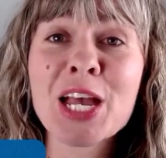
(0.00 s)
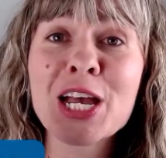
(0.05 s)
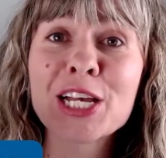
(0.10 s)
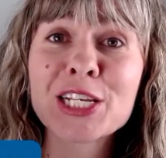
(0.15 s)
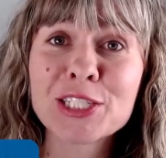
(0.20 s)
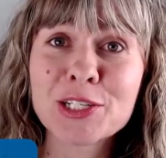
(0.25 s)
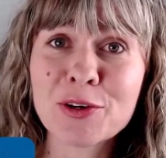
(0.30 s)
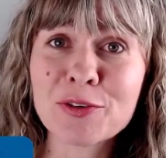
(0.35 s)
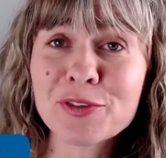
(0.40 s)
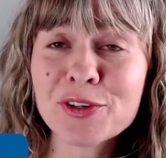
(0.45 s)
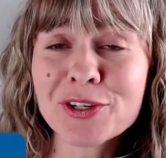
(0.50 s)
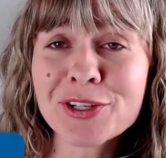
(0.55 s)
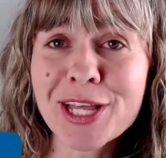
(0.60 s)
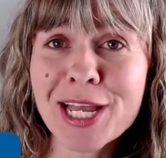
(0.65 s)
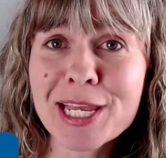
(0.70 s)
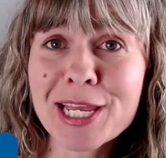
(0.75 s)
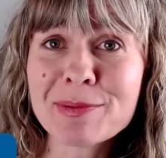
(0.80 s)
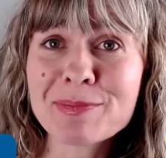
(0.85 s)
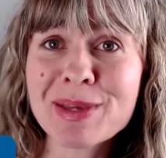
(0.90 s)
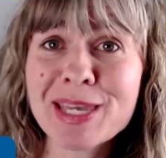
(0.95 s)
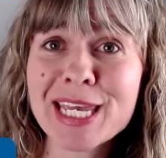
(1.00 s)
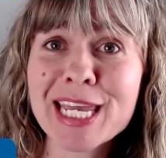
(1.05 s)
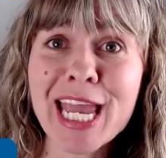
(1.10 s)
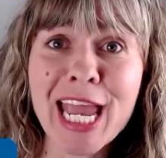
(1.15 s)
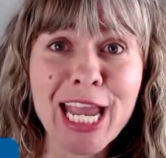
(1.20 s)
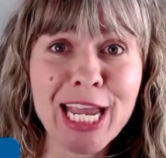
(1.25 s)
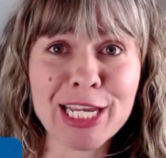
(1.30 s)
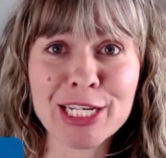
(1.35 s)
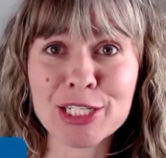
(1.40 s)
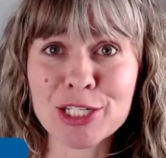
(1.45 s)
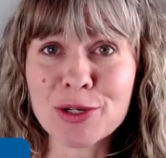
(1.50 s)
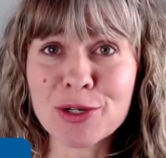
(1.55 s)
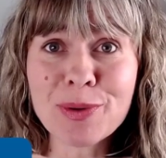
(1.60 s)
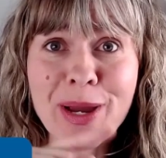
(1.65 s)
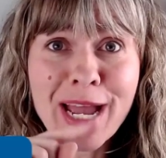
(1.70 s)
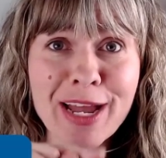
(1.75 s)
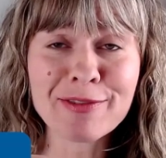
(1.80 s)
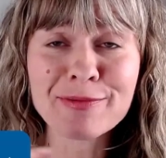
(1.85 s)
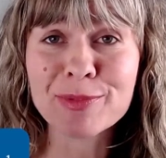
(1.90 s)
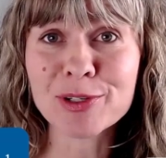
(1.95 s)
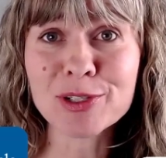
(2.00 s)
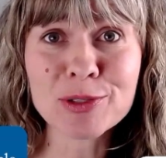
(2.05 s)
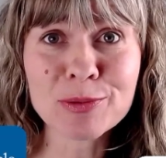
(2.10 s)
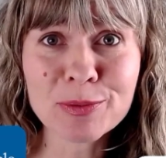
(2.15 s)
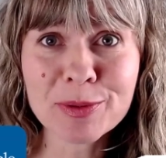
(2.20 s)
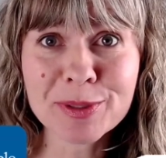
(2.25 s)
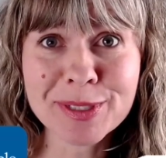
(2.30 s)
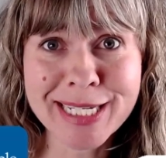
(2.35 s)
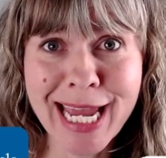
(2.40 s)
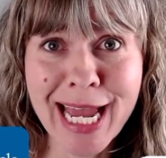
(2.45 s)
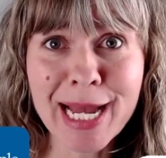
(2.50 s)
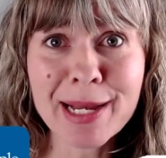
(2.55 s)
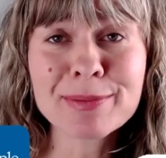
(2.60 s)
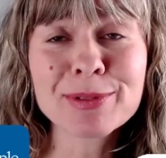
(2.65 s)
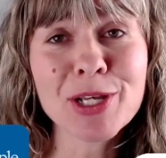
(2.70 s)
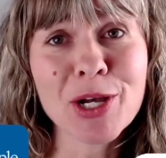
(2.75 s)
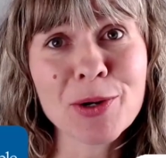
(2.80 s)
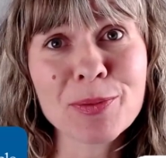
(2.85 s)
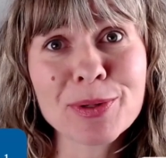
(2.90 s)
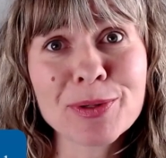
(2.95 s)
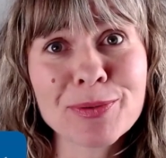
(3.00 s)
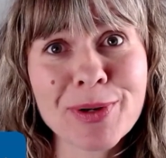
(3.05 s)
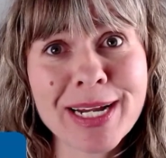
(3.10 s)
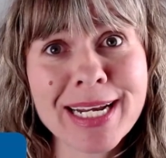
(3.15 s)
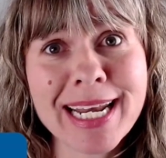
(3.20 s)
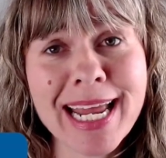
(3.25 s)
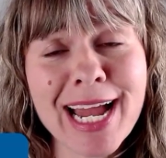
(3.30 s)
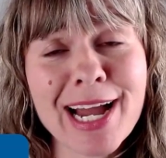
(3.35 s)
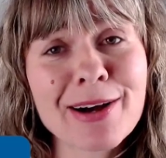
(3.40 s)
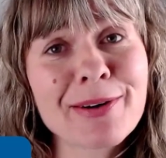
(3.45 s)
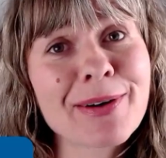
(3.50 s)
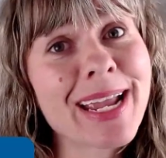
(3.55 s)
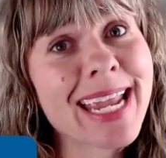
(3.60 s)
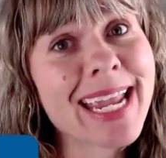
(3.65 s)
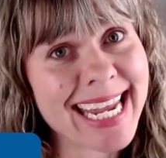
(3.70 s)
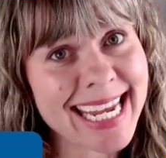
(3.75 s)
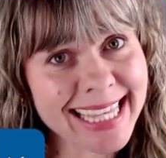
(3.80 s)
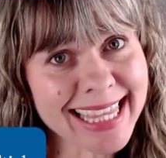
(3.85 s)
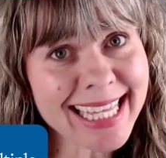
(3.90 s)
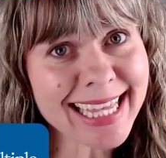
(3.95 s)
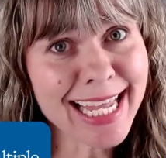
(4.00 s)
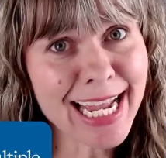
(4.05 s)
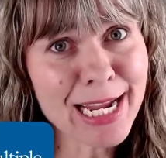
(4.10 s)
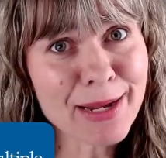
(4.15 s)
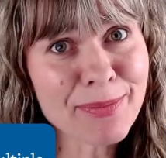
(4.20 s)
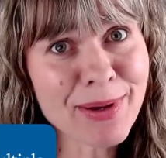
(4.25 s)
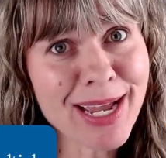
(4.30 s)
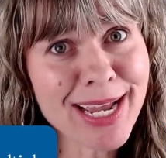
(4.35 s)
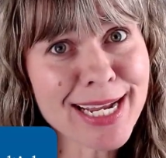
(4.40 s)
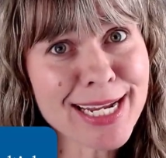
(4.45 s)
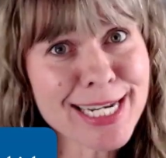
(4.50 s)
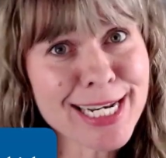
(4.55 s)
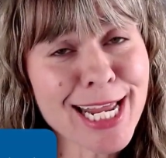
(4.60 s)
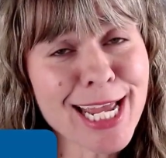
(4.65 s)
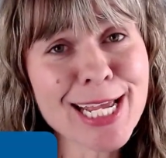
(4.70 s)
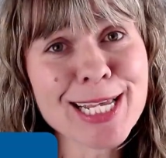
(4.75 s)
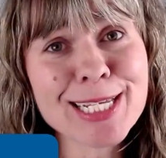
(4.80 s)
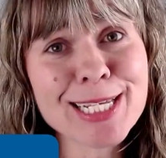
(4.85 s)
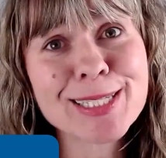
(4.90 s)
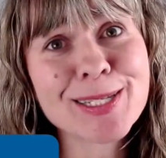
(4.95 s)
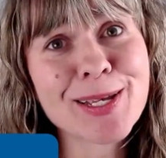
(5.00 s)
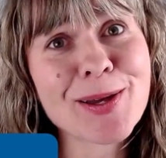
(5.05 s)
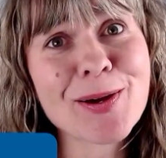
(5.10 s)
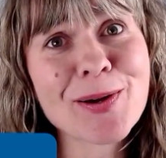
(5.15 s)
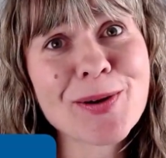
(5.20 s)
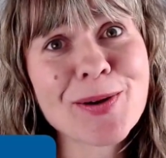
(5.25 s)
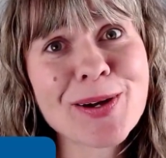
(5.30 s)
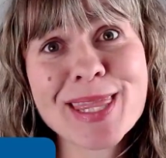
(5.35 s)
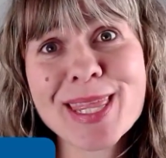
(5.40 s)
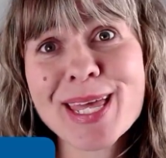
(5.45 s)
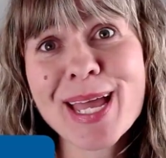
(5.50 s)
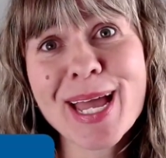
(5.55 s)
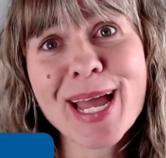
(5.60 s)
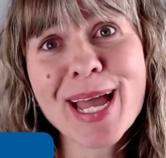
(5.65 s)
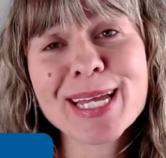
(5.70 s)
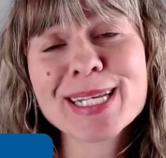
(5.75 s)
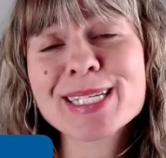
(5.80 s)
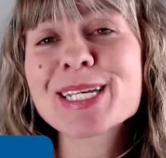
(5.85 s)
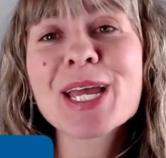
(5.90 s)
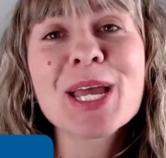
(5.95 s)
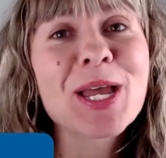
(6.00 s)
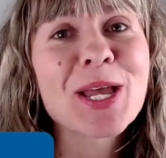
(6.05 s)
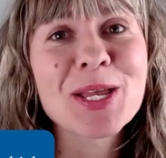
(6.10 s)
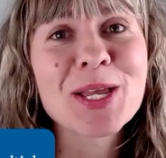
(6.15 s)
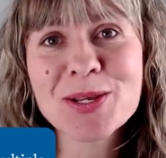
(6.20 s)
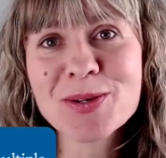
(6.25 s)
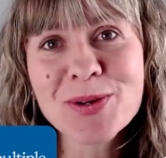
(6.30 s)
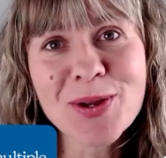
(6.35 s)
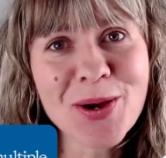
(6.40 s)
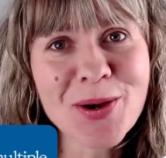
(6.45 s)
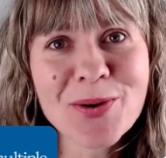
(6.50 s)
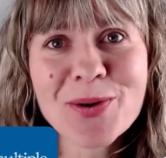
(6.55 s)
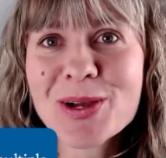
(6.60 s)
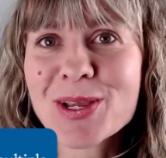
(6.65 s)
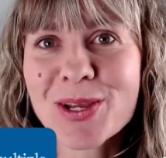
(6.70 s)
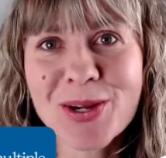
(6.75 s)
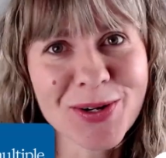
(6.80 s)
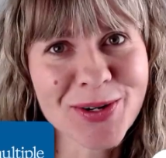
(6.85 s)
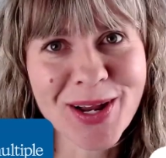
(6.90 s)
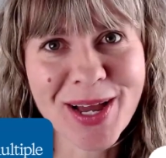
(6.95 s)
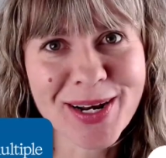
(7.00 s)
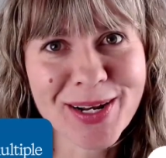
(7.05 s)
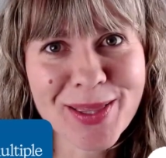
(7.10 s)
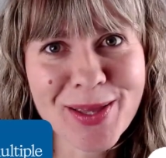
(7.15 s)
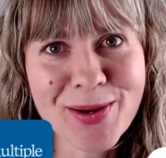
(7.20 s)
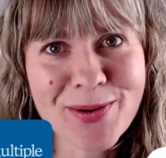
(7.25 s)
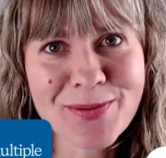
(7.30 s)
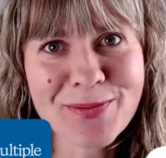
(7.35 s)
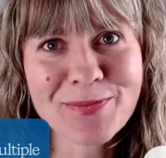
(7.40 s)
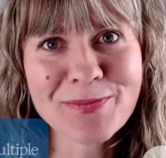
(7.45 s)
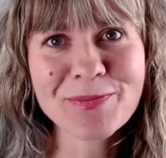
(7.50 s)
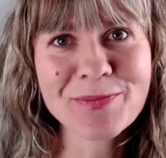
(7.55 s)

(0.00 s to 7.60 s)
So if you're like me and you have multiple tabs open right now, hit the like button so that you know you're not alone.